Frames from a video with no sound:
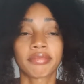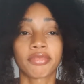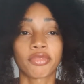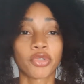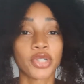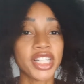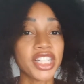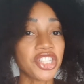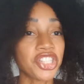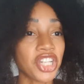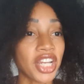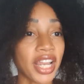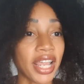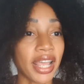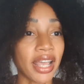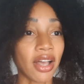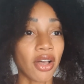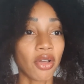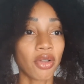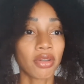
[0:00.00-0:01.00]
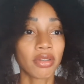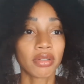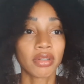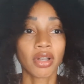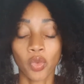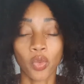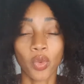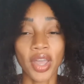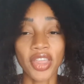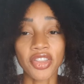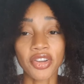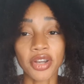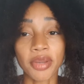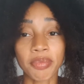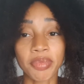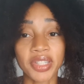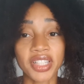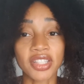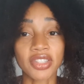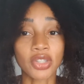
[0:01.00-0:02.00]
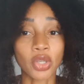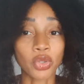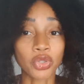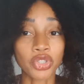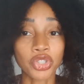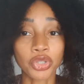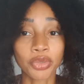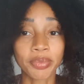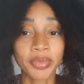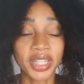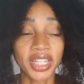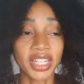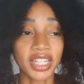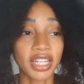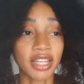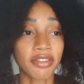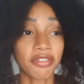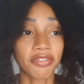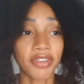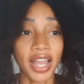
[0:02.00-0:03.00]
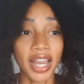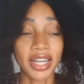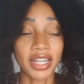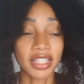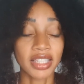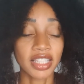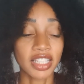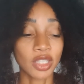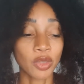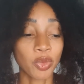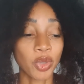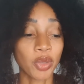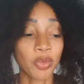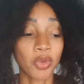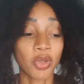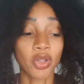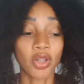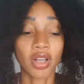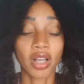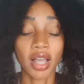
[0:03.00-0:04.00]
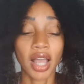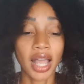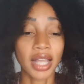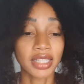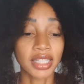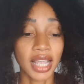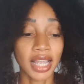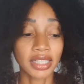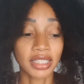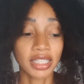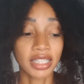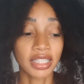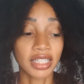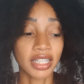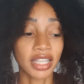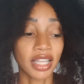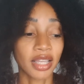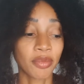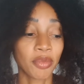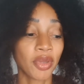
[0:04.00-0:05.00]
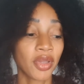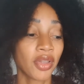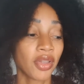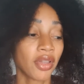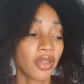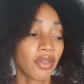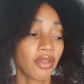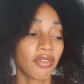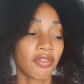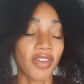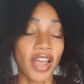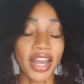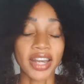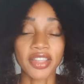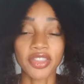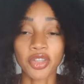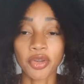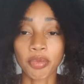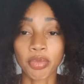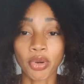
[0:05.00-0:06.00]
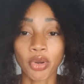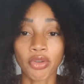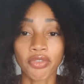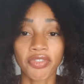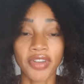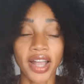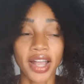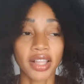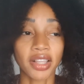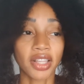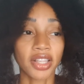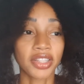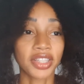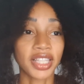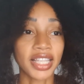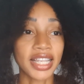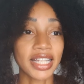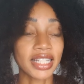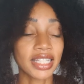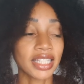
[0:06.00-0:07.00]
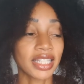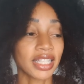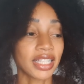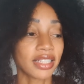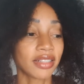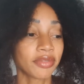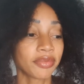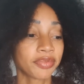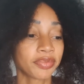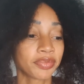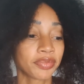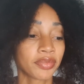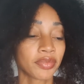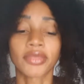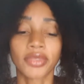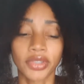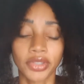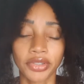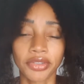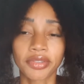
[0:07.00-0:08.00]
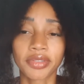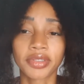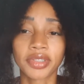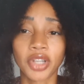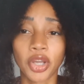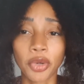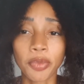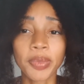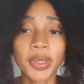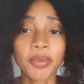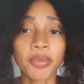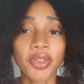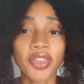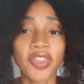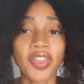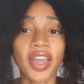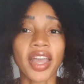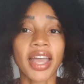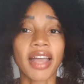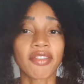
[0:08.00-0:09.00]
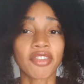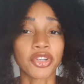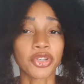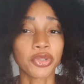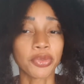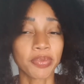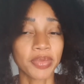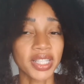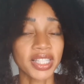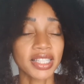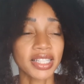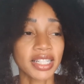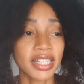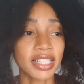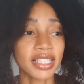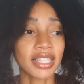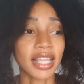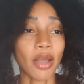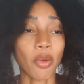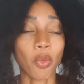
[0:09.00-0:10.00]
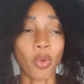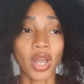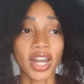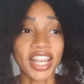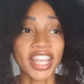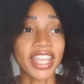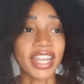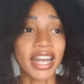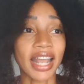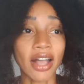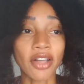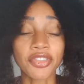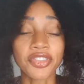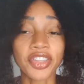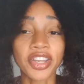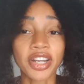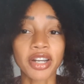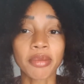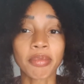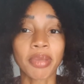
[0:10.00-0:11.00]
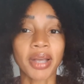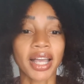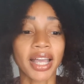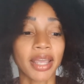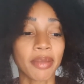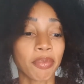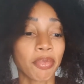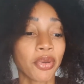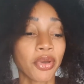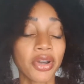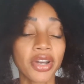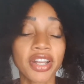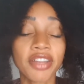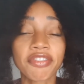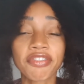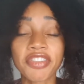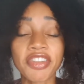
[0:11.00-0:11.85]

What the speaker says: reaching out, whether it be social media, finding these people and contacting them, finding their profile on LinkedIn. You know people that have a new business that want to get out there by putting